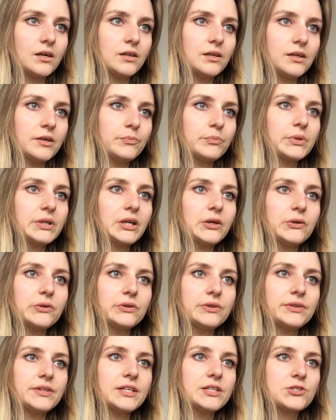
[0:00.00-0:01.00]
And below
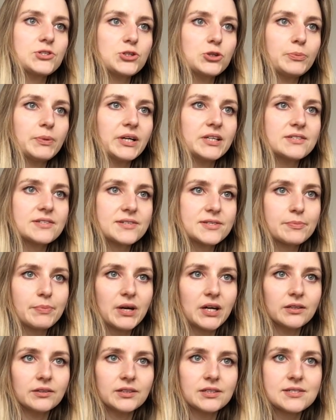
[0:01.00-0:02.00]
these two buttons is a
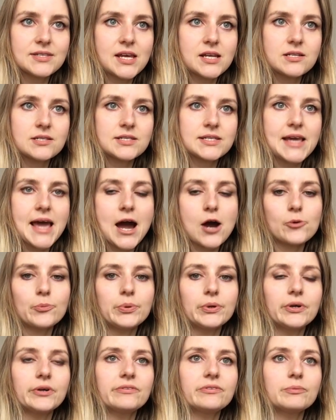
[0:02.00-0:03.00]
button that sends the
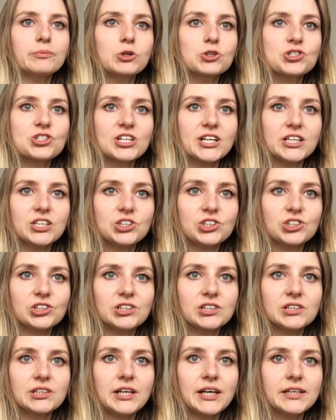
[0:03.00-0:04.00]
output of the
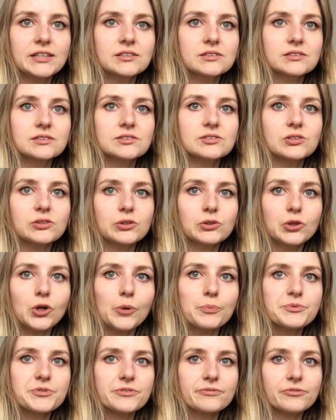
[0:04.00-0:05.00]
modulation lanes to the
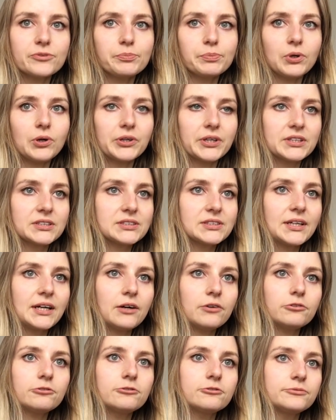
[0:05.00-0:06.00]
knobs of the block
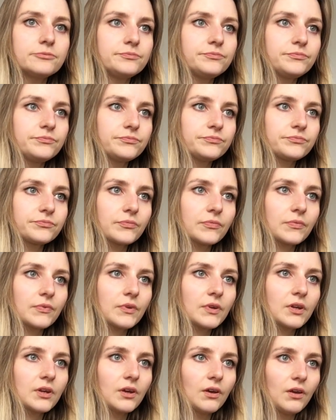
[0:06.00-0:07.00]
itself.
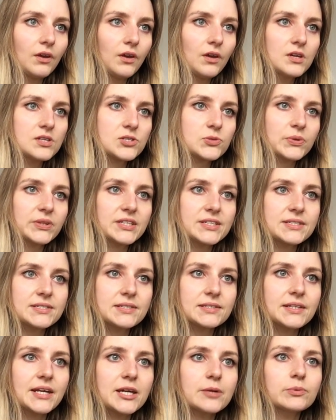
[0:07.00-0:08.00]
So when this is
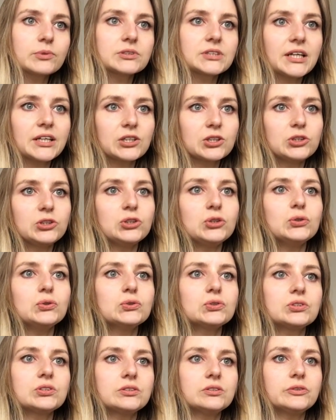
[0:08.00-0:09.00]
enabled, I can
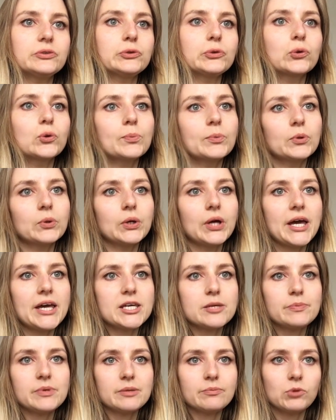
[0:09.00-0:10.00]
use the normal
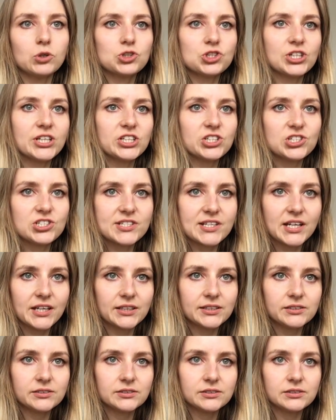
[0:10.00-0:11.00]
A/B modulation
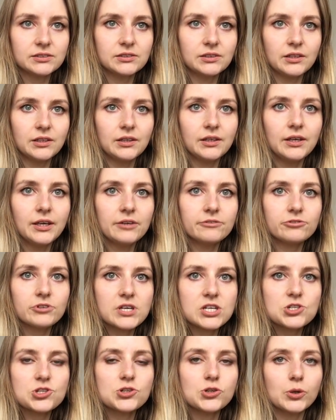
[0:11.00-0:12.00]
sliders for
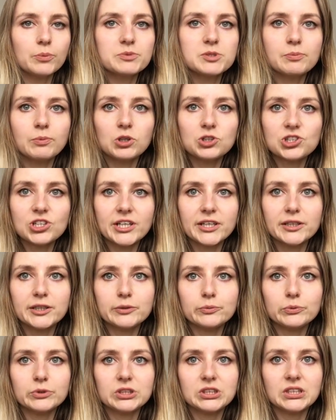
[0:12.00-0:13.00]
each knob to modulate
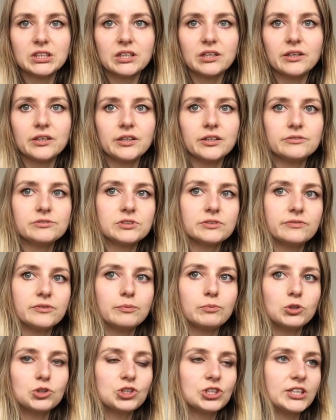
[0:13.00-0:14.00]
them with the curves of the
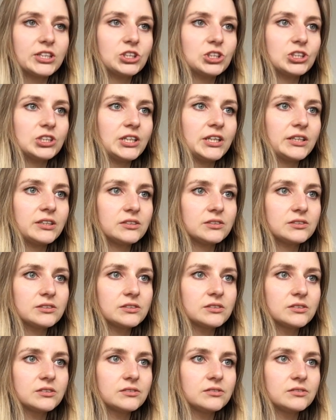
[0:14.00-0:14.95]
modulation lanes.